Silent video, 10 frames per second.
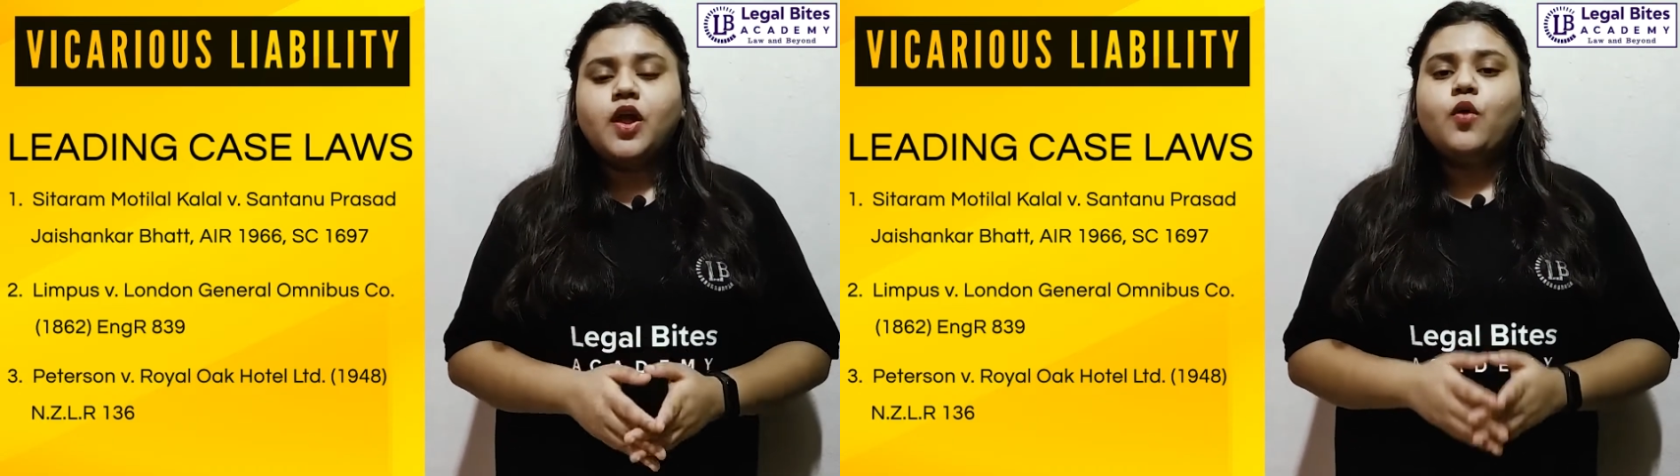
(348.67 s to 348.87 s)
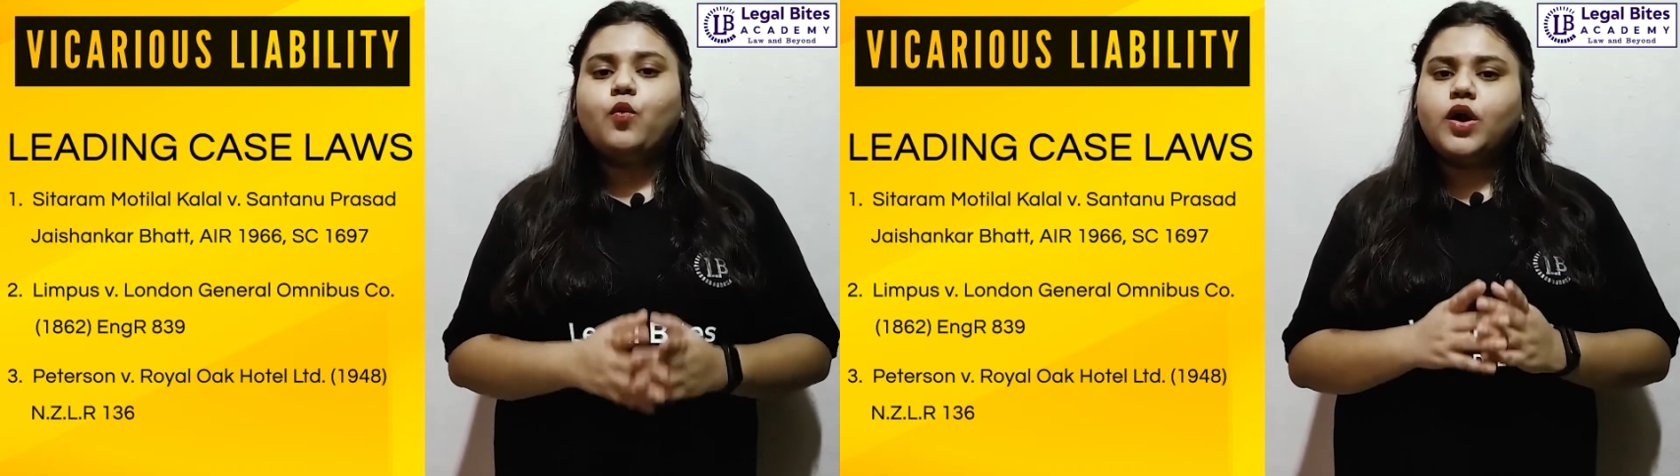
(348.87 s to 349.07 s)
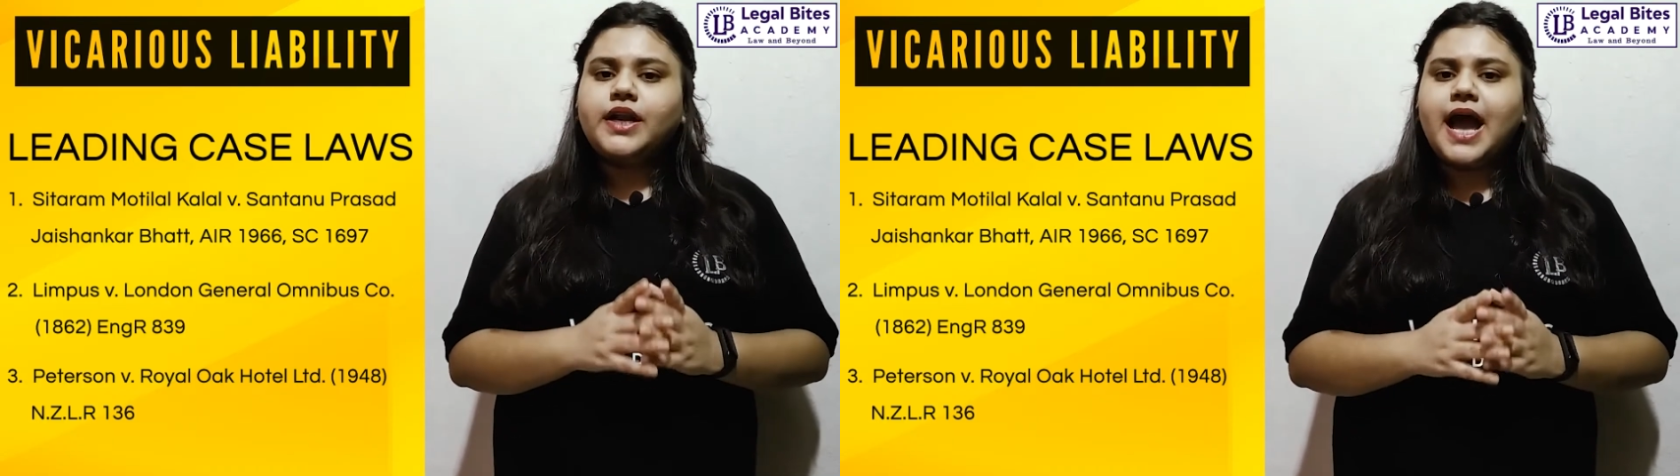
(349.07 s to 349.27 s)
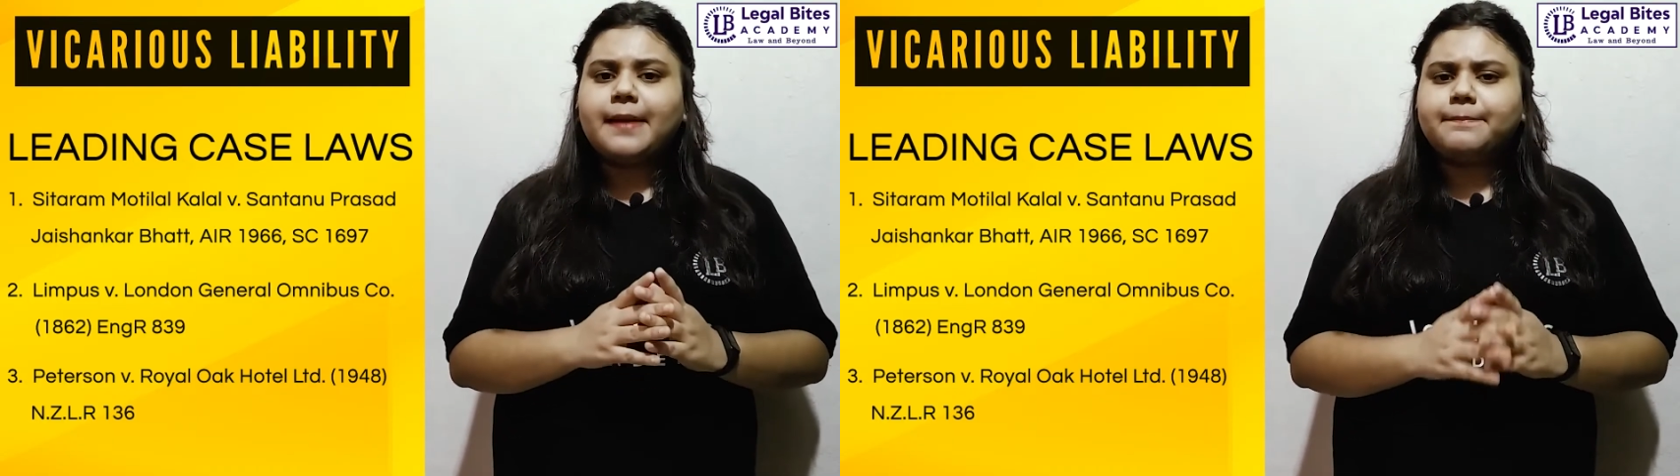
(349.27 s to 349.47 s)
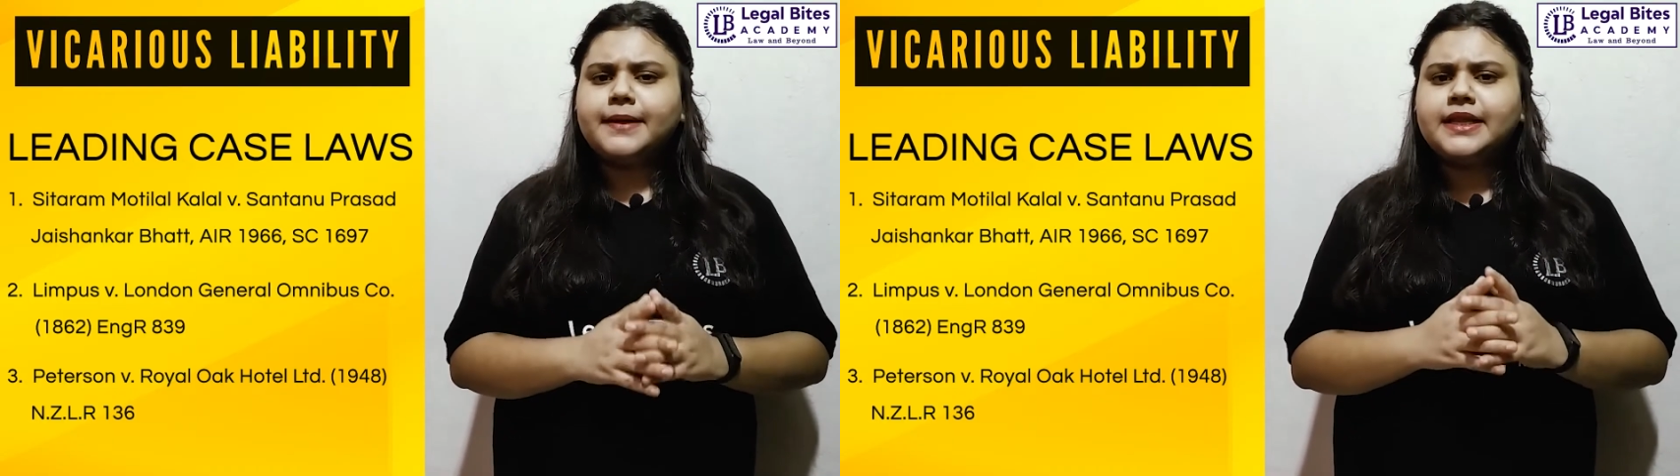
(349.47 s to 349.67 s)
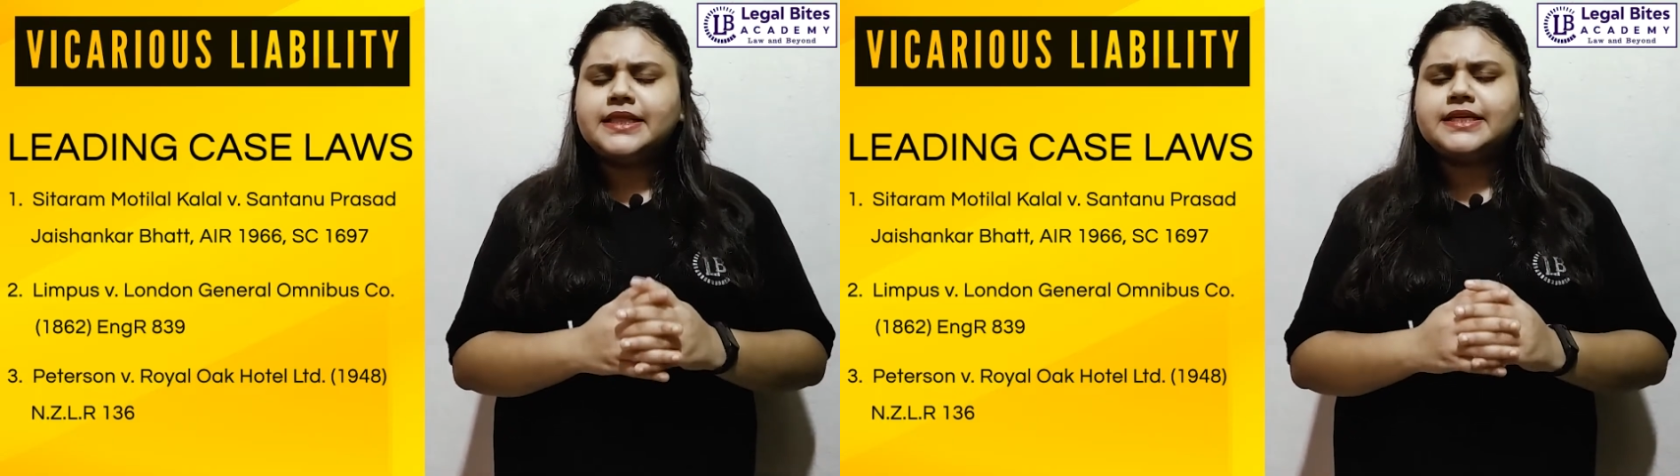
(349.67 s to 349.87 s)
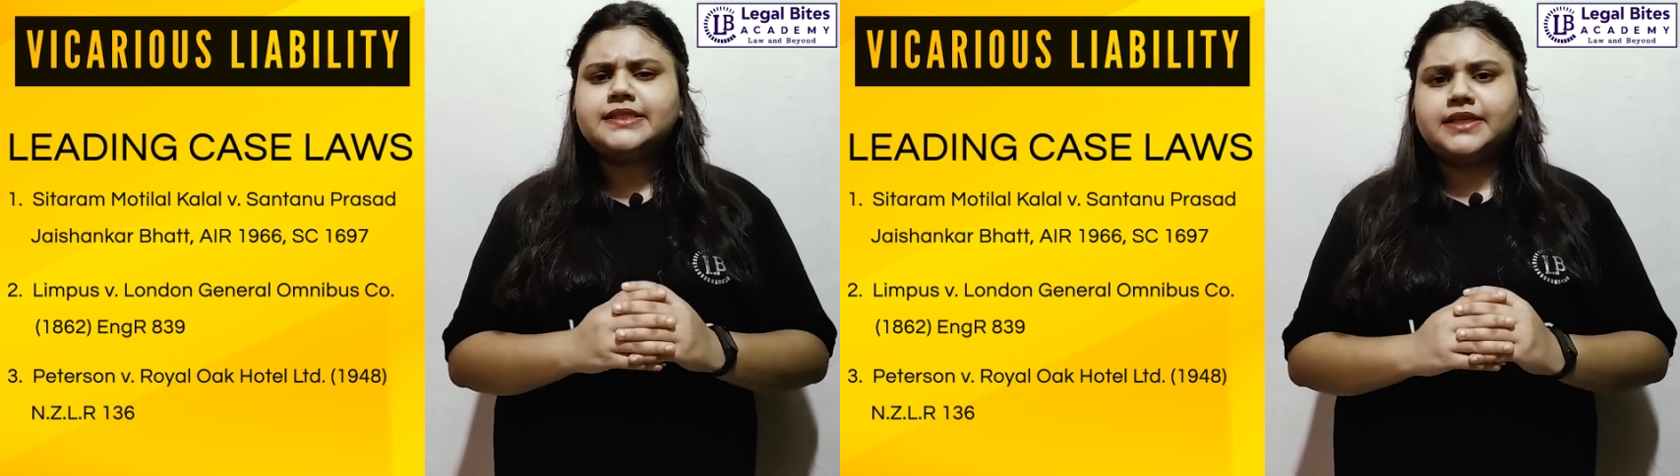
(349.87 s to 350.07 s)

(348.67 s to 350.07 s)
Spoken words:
What happened in this